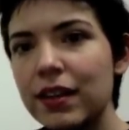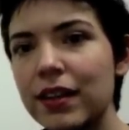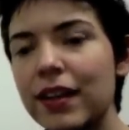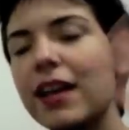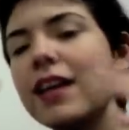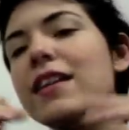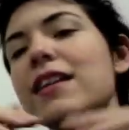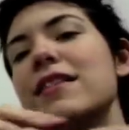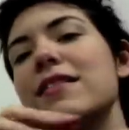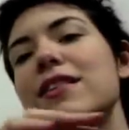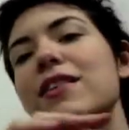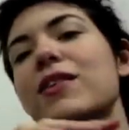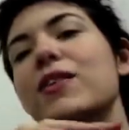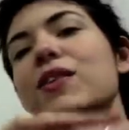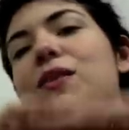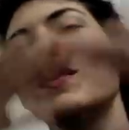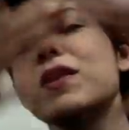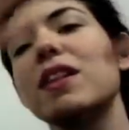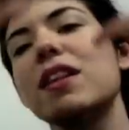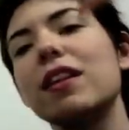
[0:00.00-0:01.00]
and it deals
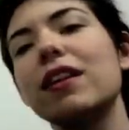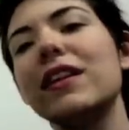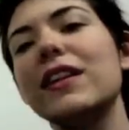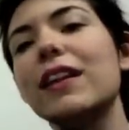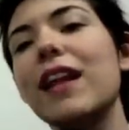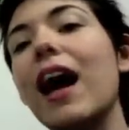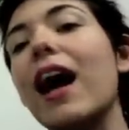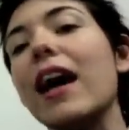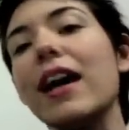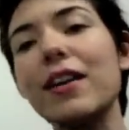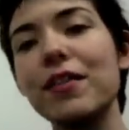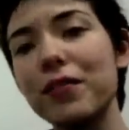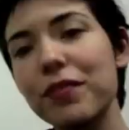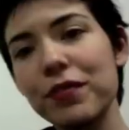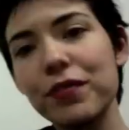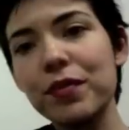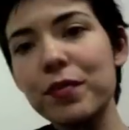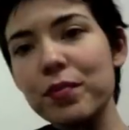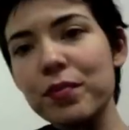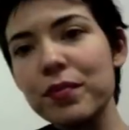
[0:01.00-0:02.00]
with
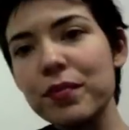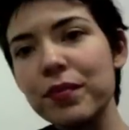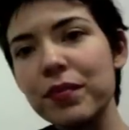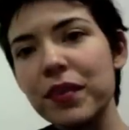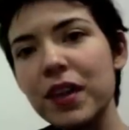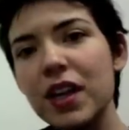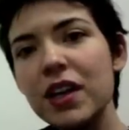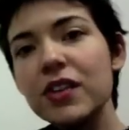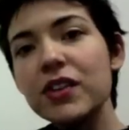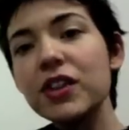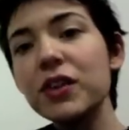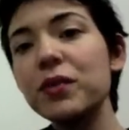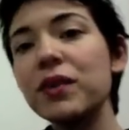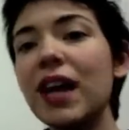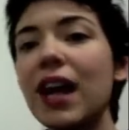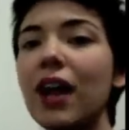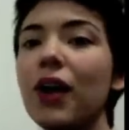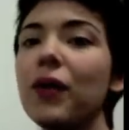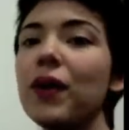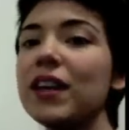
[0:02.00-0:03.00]
life. So
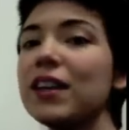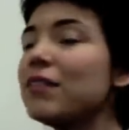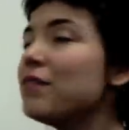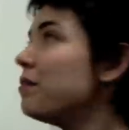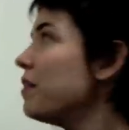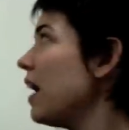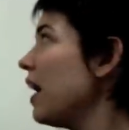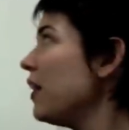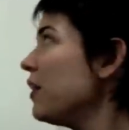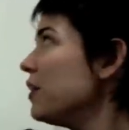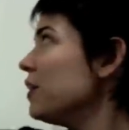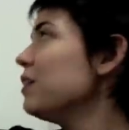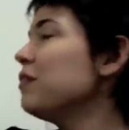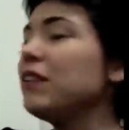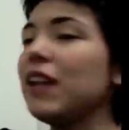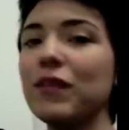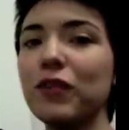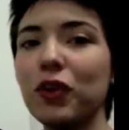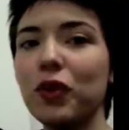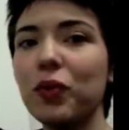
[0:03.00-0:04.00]
now an evaluative
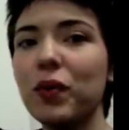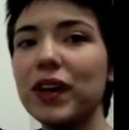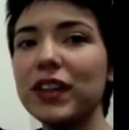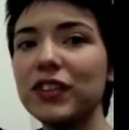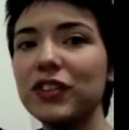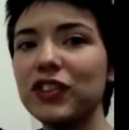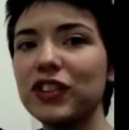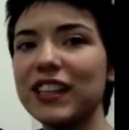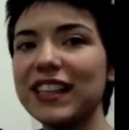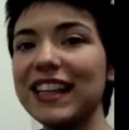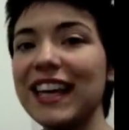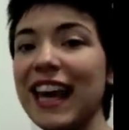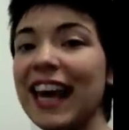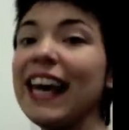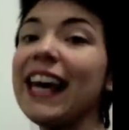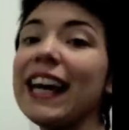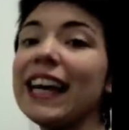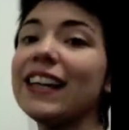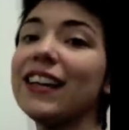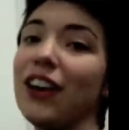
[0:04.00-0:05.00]
level question
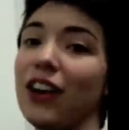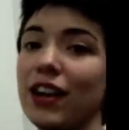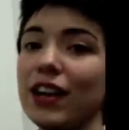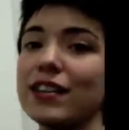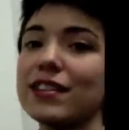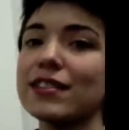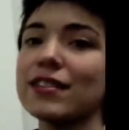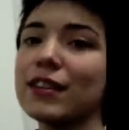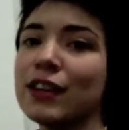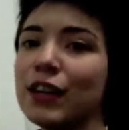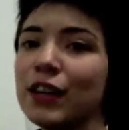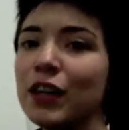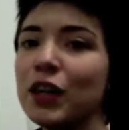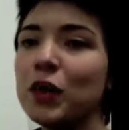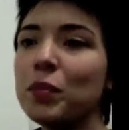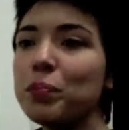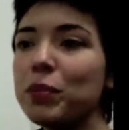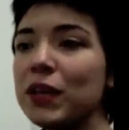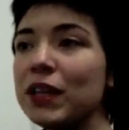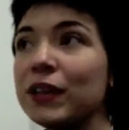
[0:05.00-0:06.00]
cannot
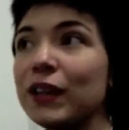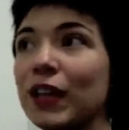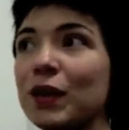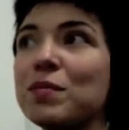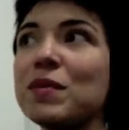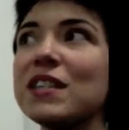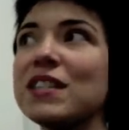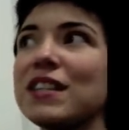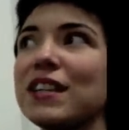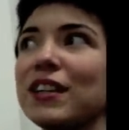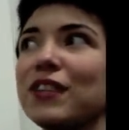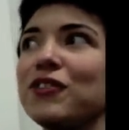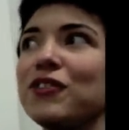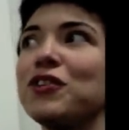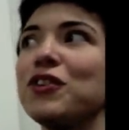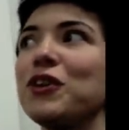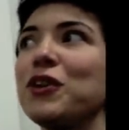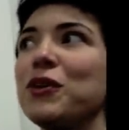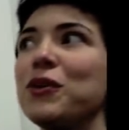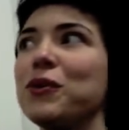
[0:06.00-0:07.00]
be limited
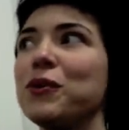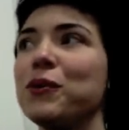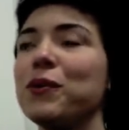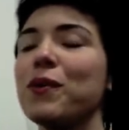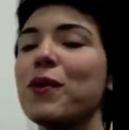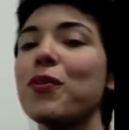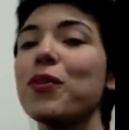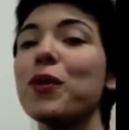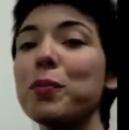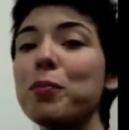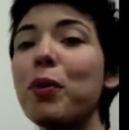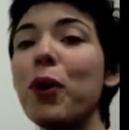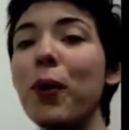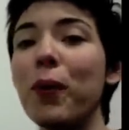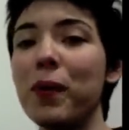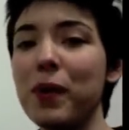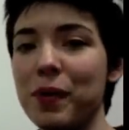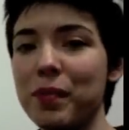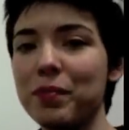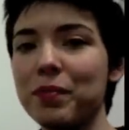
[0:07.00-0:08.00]
to the
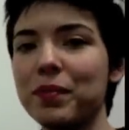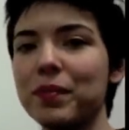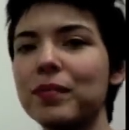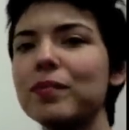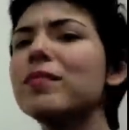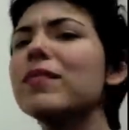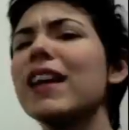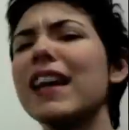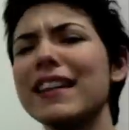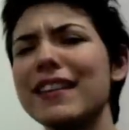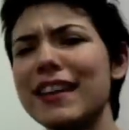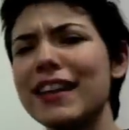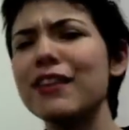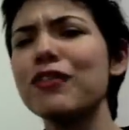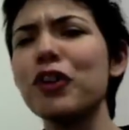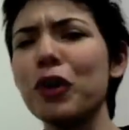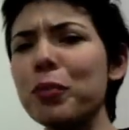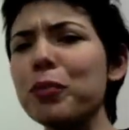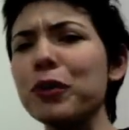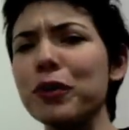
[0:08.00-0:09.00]
poem like the
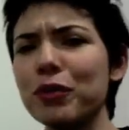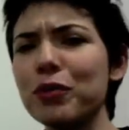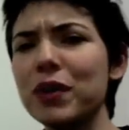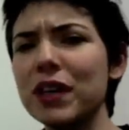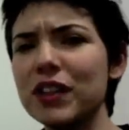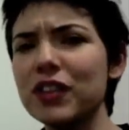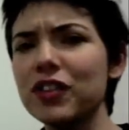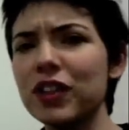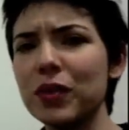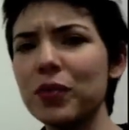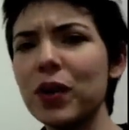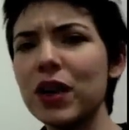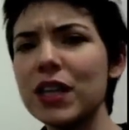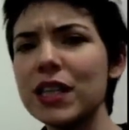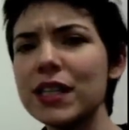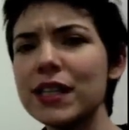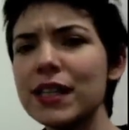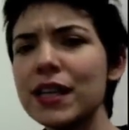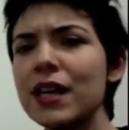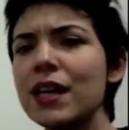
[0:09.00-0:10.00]
interpretive question
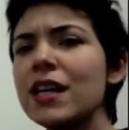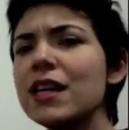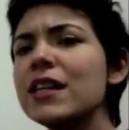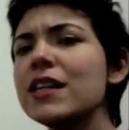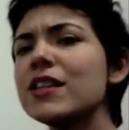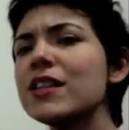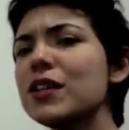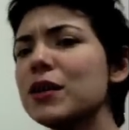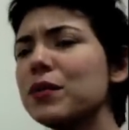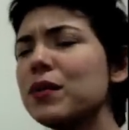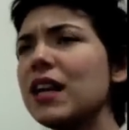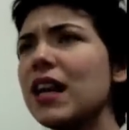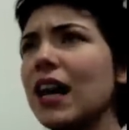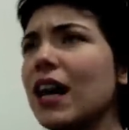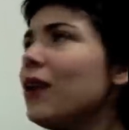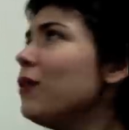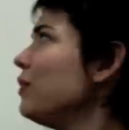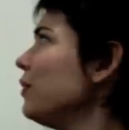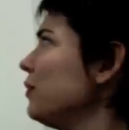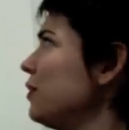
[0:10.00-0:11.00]
was. So
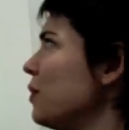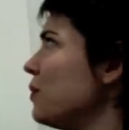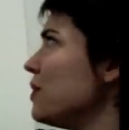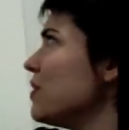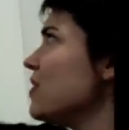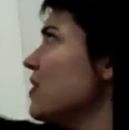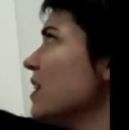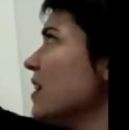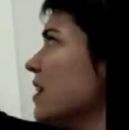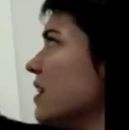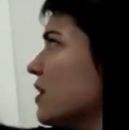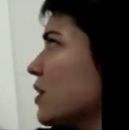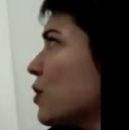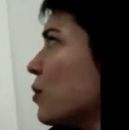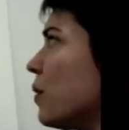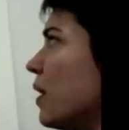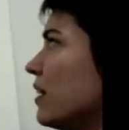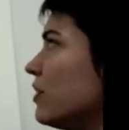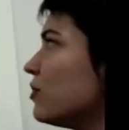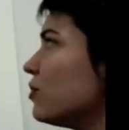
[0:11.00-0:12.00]
now you'll notice that this
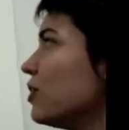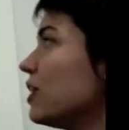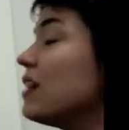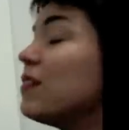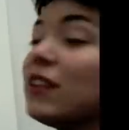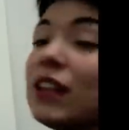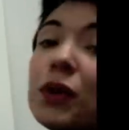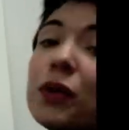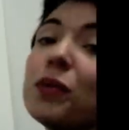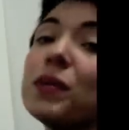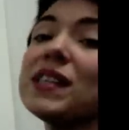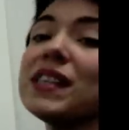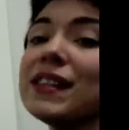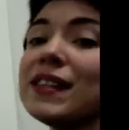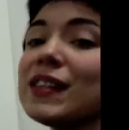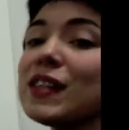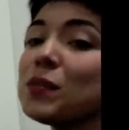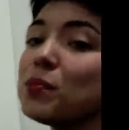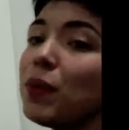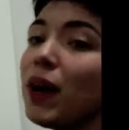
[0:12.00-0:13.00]
question, even though it was
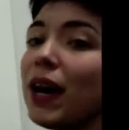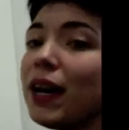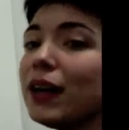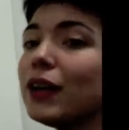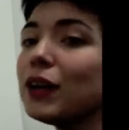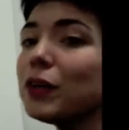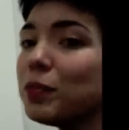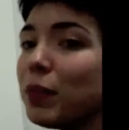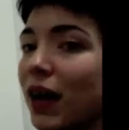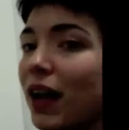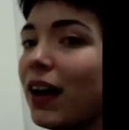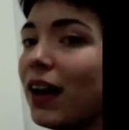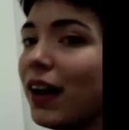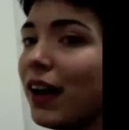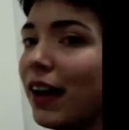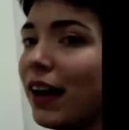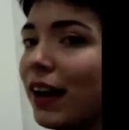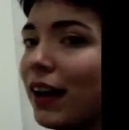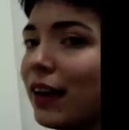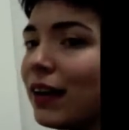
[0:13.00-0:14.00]
inspired
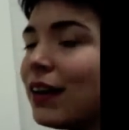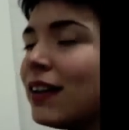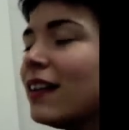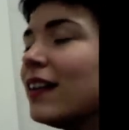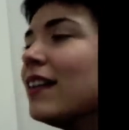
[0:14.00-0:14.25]
by